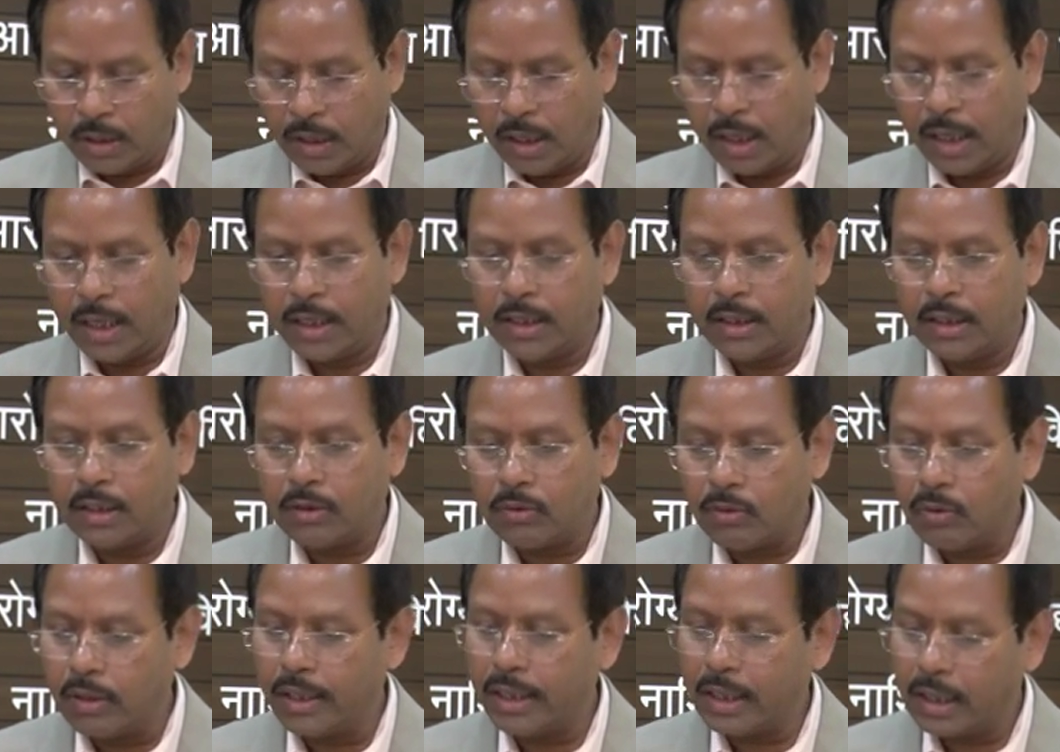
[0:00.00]
and
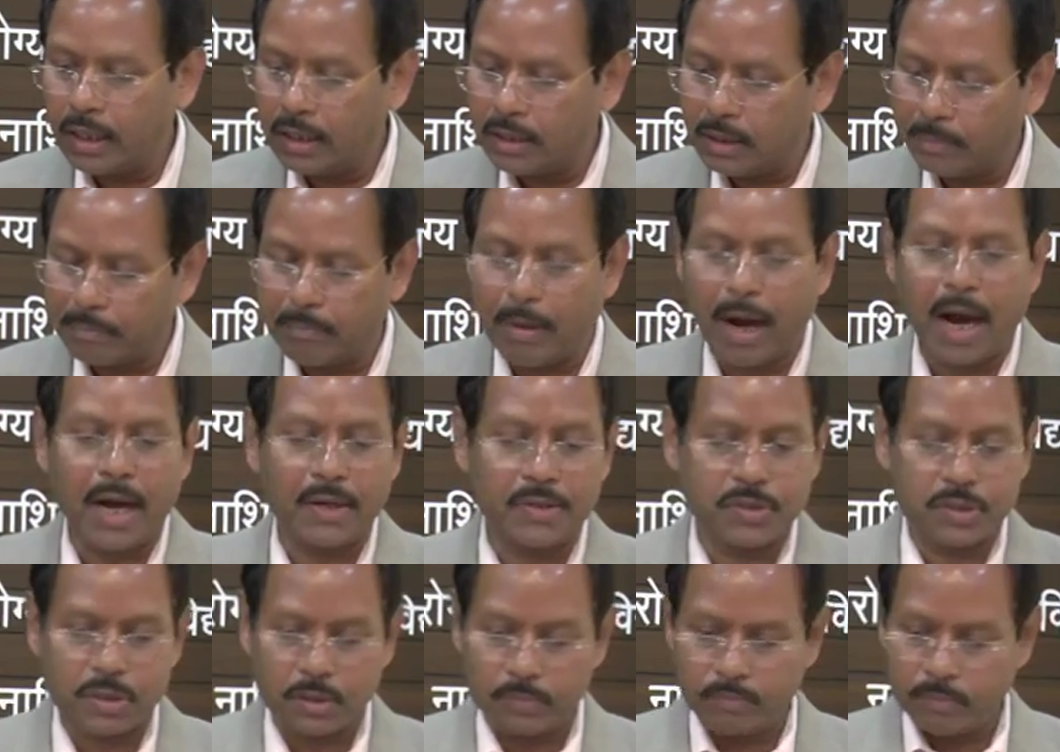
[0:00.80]
including in the
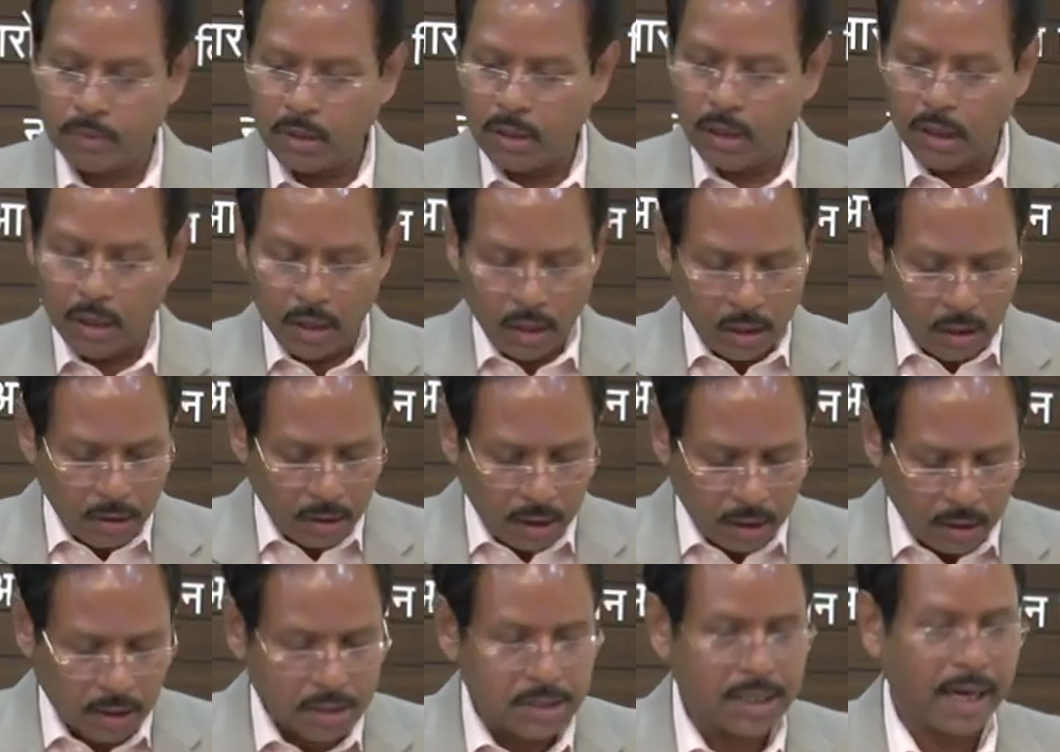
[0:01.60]
past.
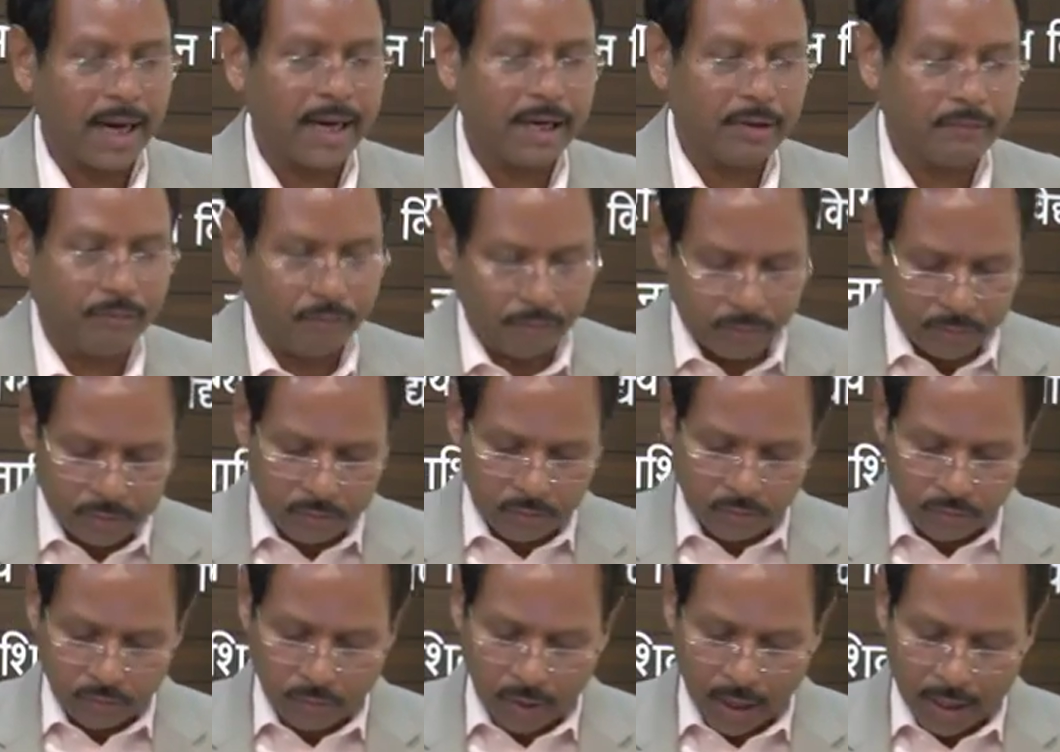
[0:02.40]
Slide
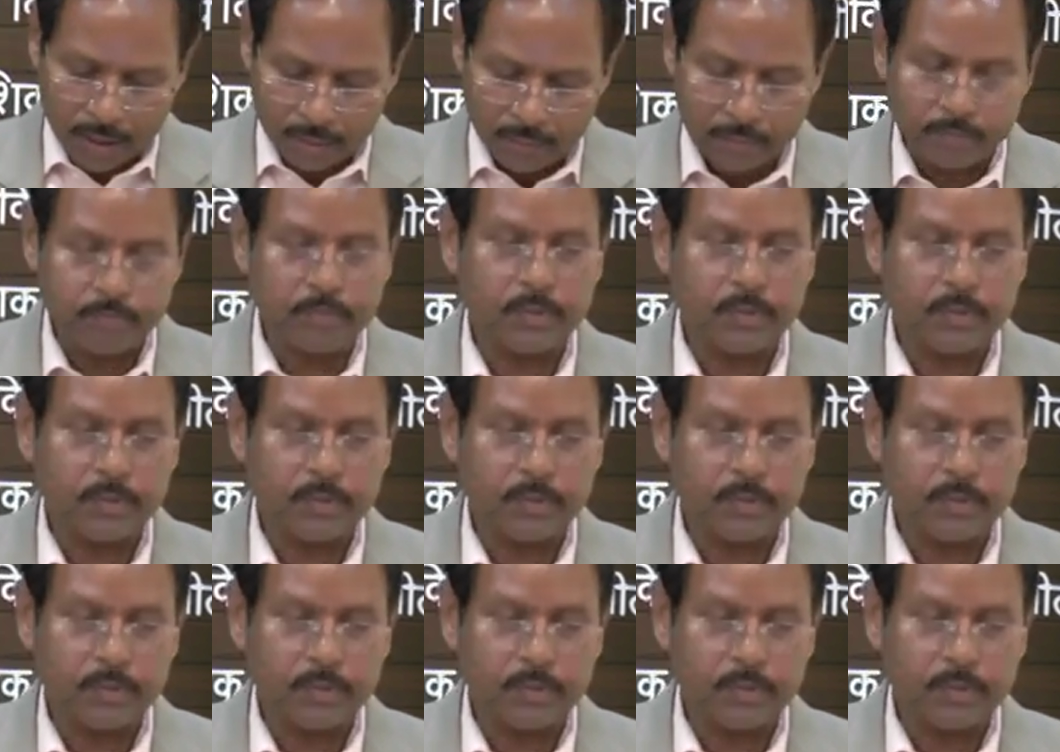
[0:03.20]
1.